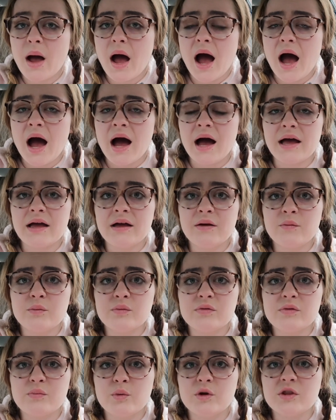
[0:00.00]
I
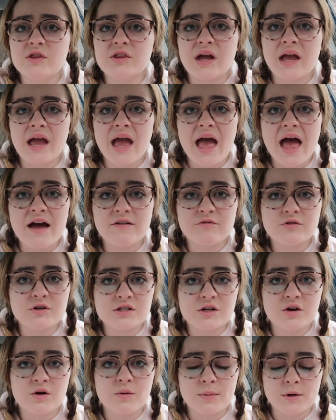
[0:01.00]
would think every
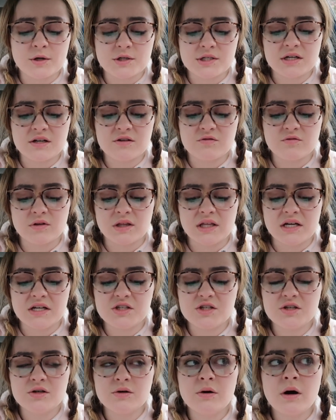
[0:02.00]
single person could relate
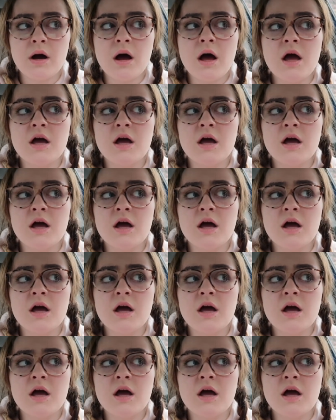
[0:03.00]
to.